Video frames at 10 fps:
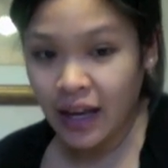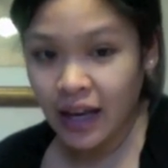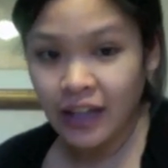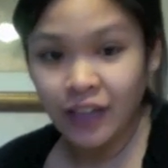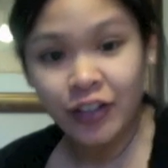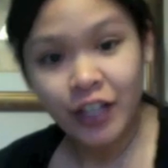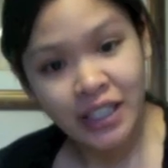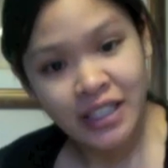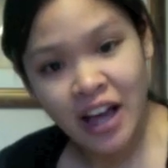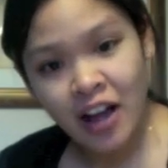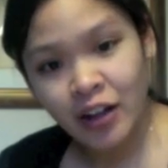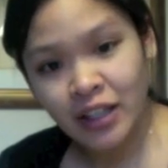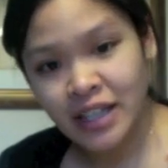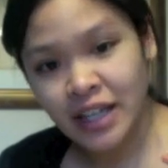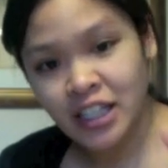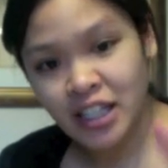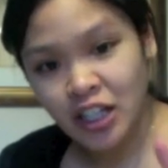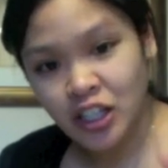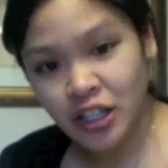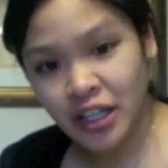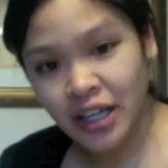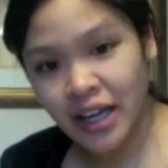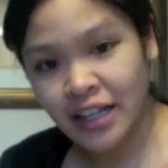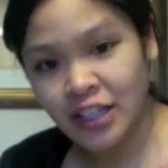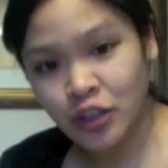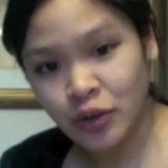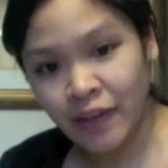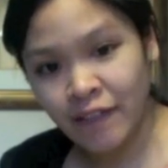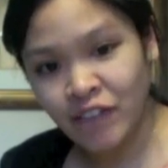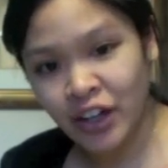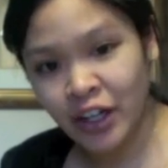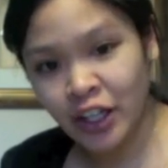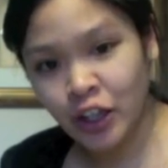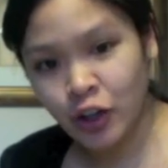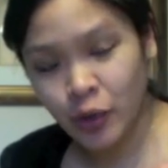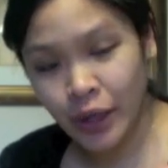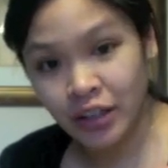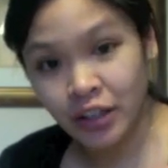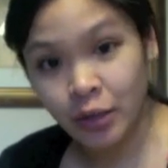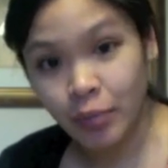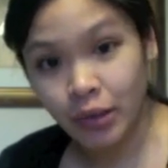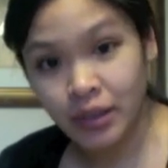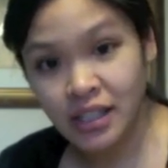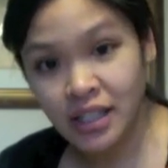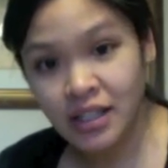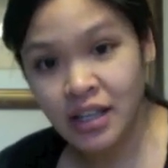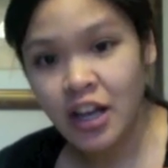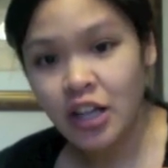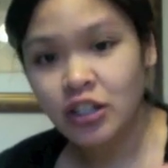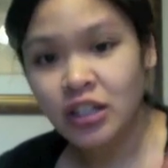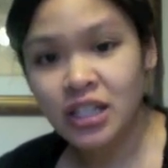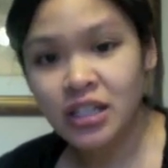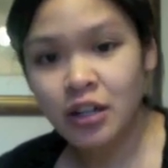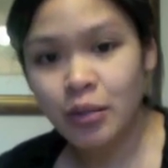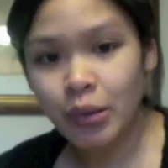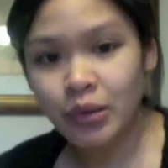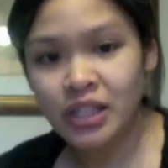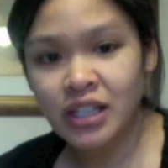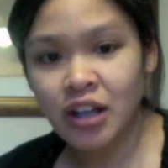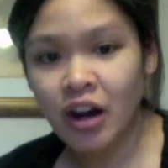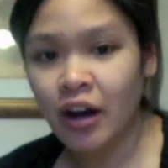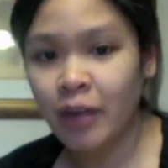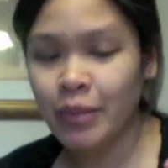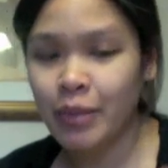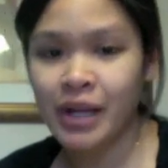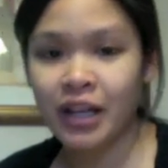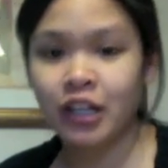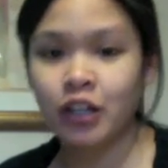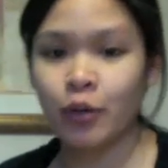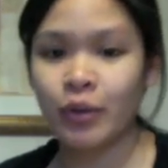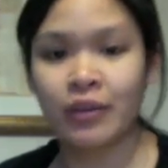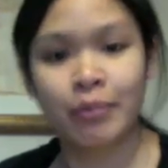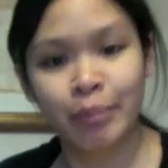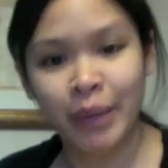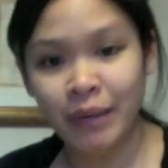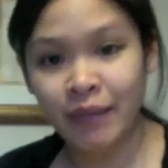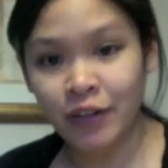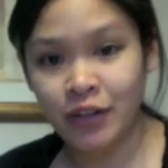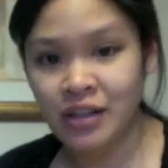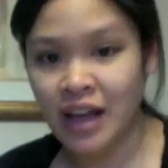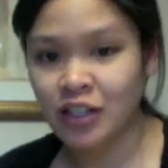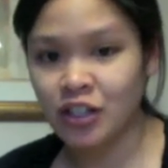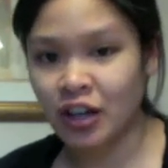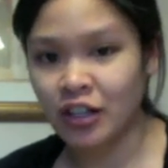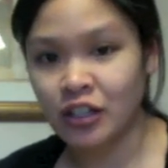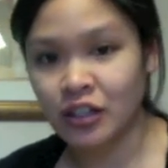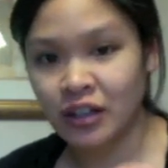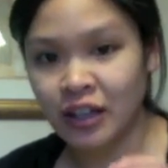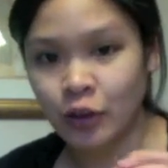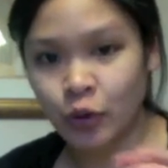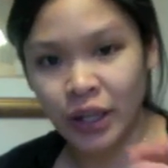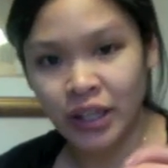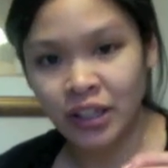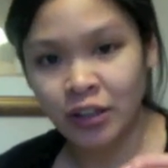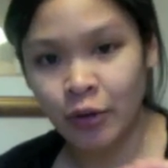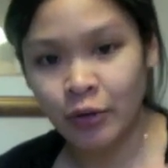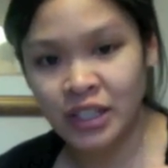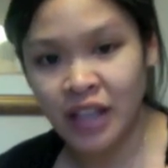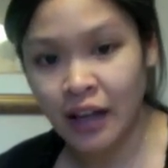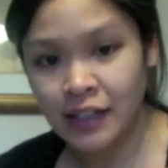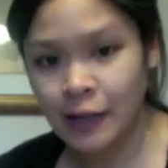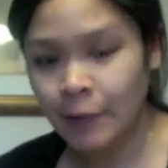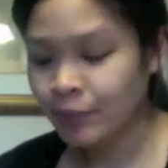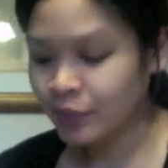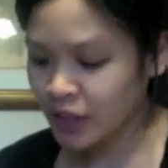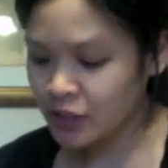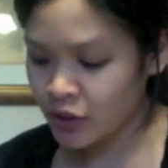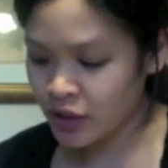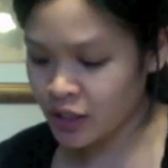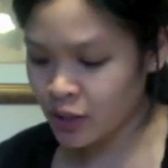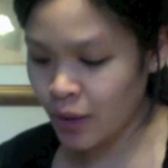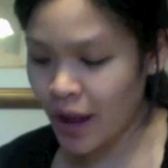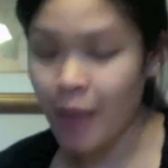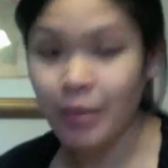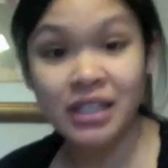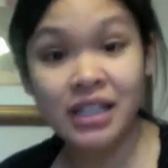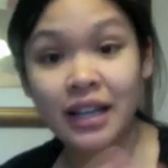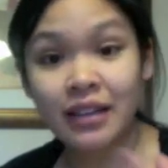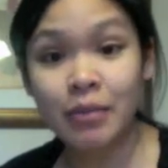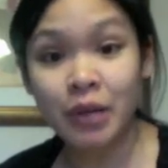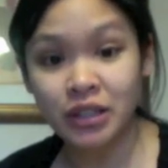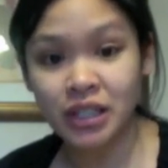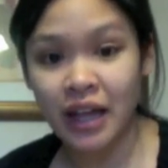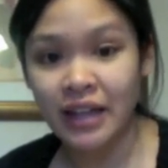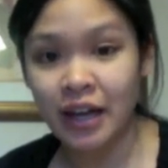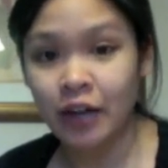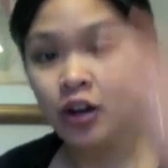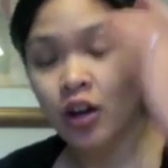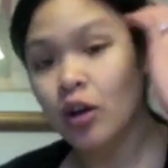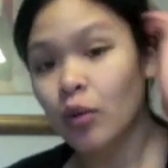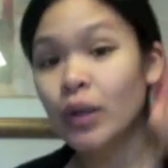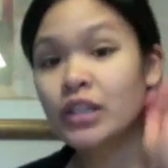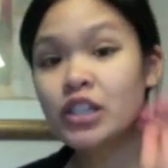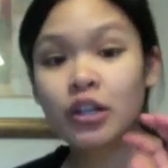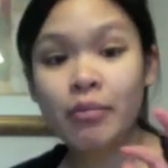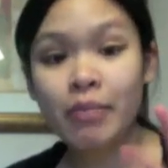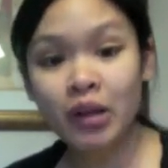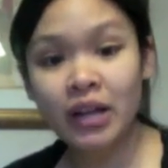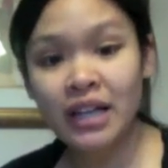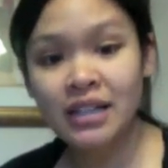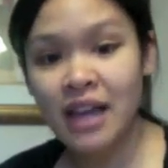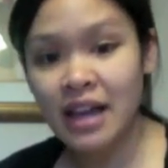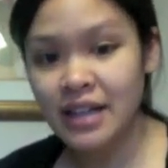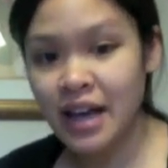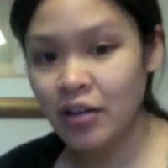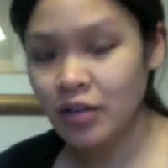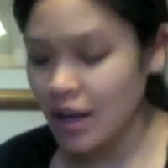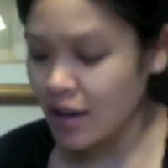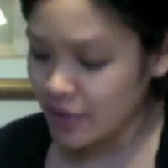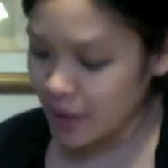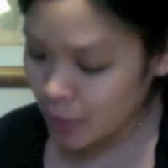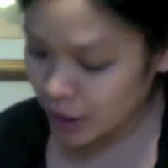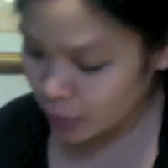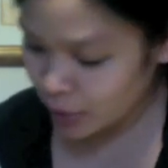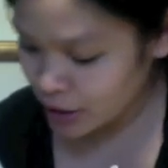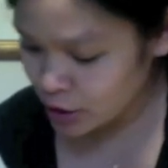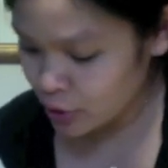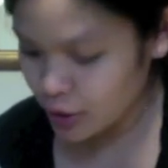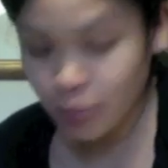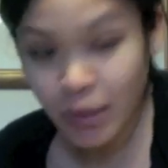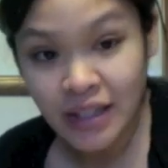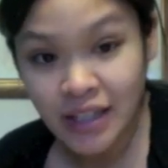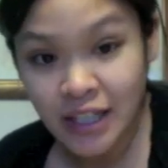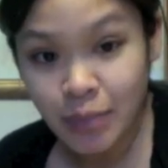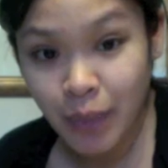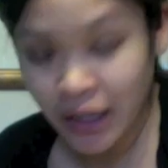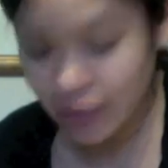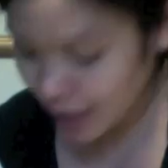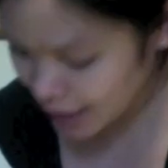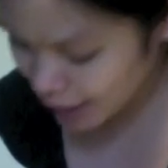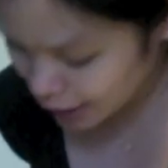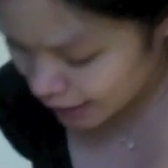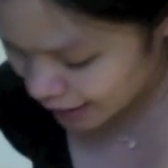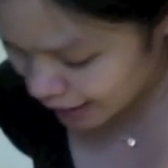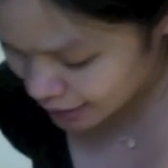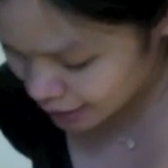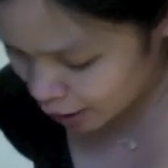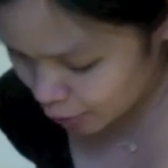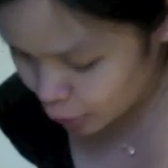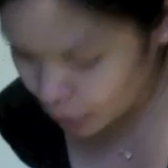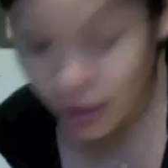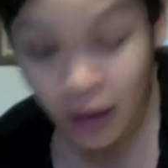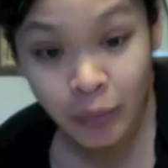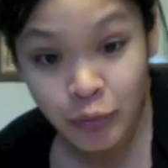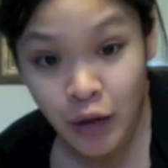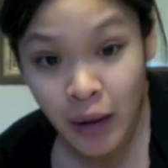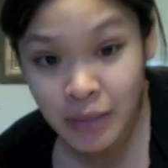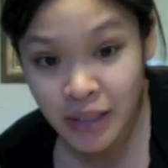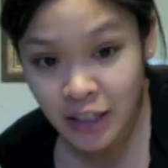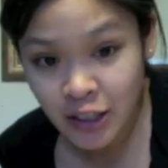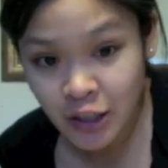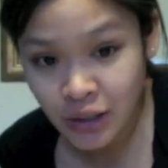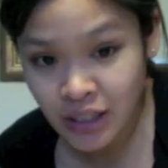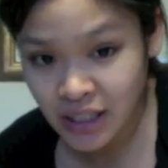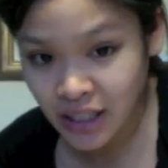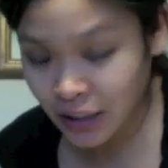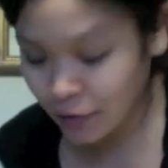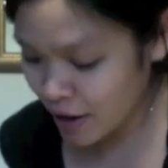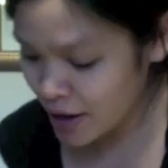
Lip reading: and if you can tell, it's like suctioning and it's doing very quick little pulses. So these little pulses are mimic, when the baby first latches on, they do quick little sucks. And so this is what happens to get the milk to let down. Once your milk has let down, then what you want to do is press this button right here, and it has a couple drops next to it to signify.